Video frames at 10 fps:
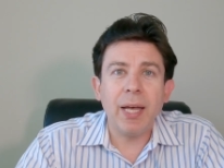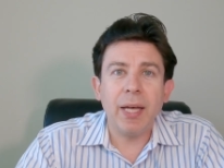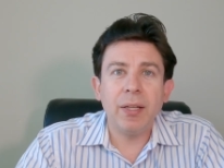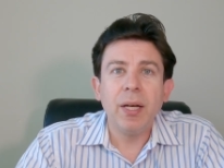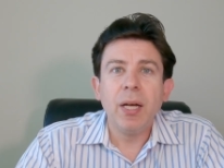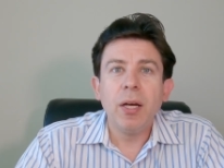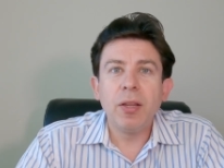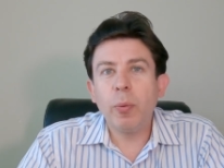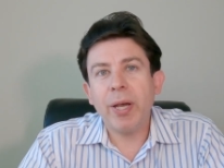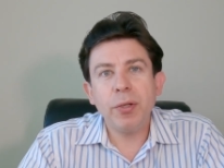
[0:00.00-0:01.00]
And
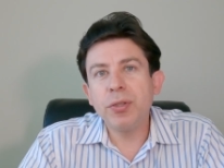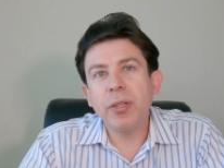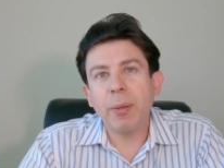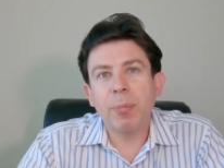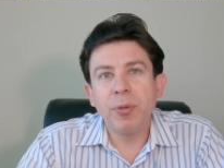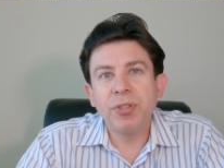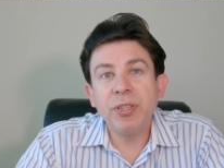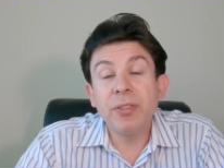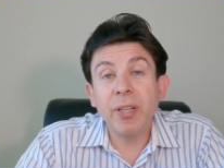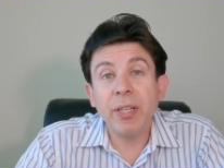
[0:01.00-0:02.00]
the way I usually approach
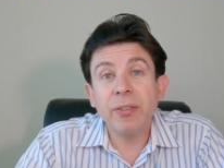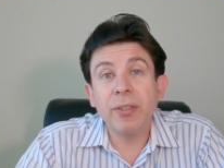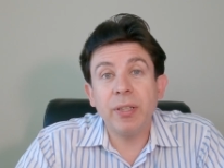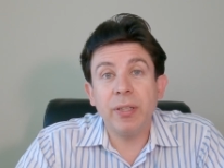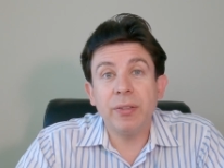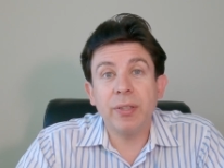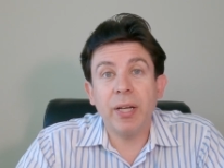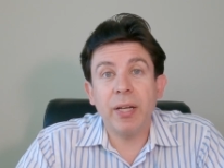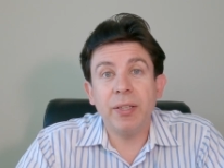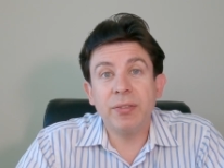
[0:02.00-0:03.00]
these things is
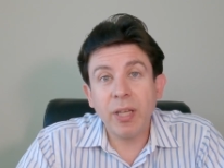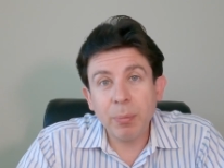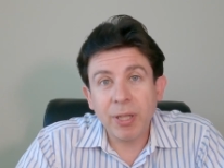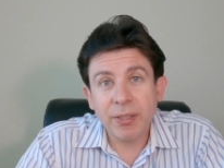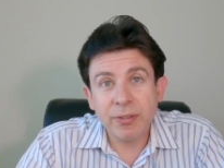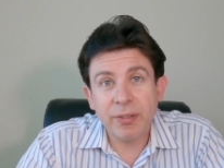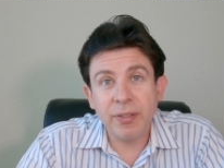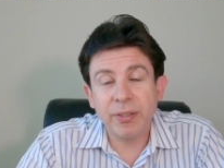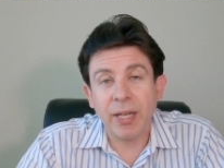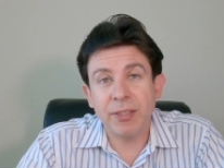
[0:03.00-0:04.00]
I stabilize
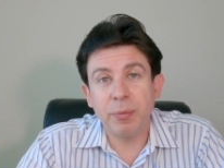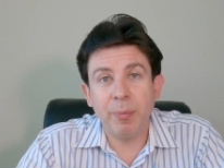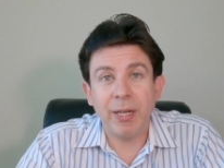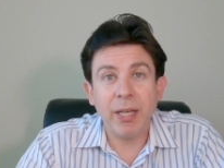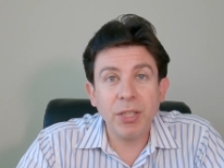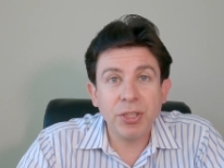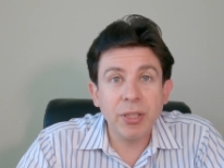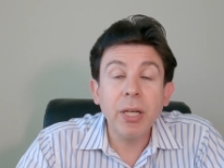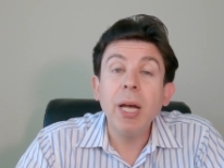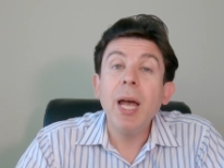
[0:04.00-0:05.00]
these cats with
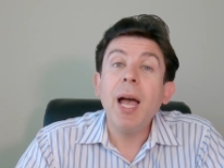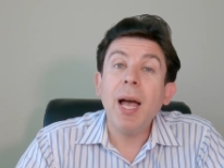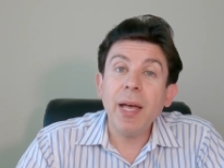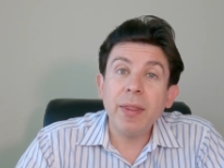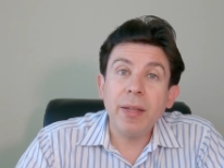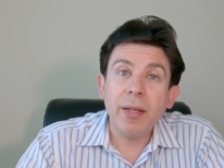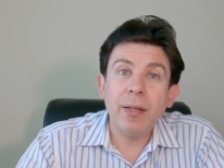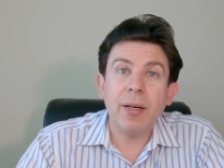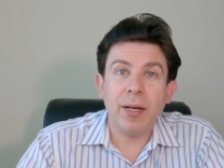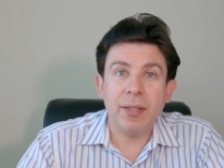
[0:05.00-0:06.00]
medication and
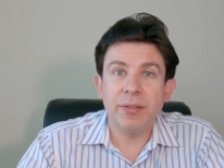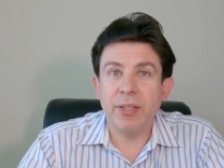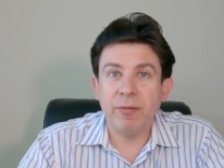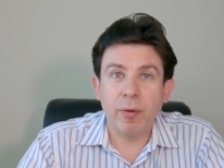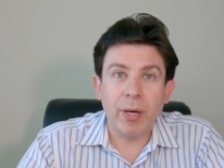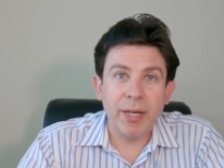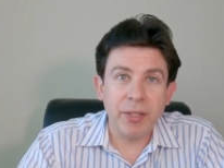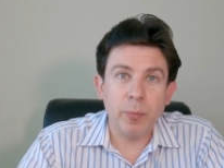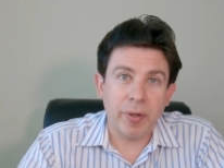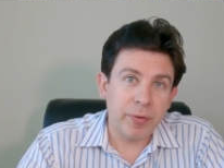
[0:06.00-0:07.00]
then I send them for
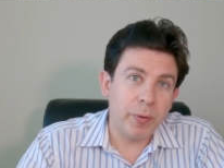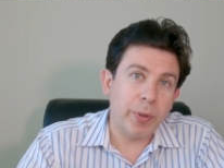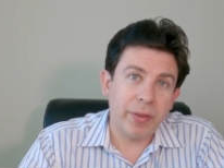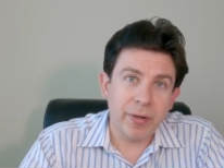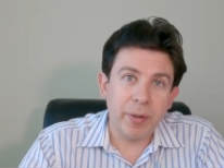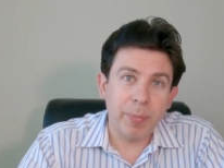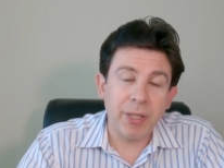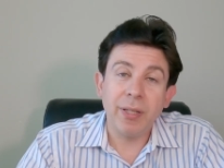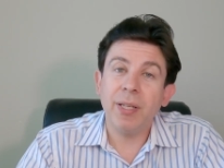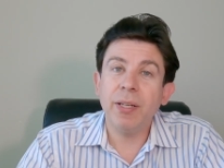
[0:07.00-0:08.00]
iodine one thirty-one
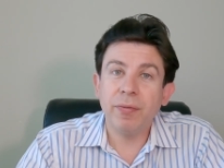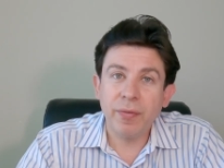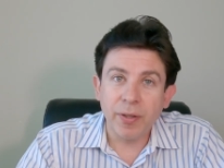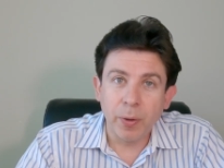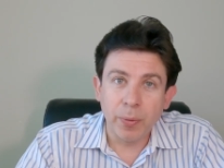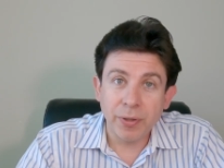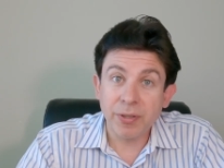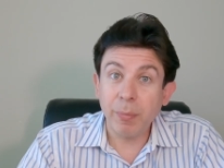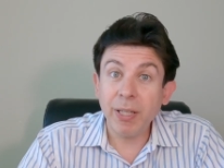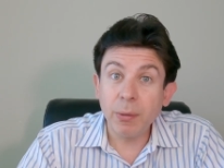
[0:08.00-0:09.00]
therapy if the owner
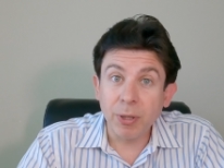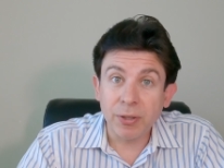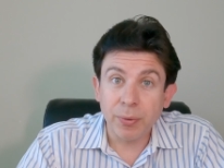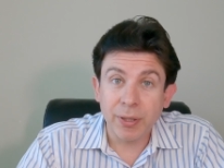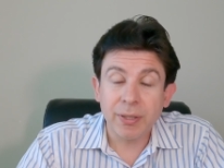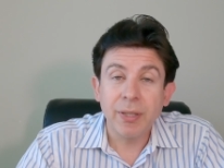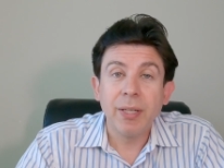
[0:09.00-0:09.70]
is amenable to it.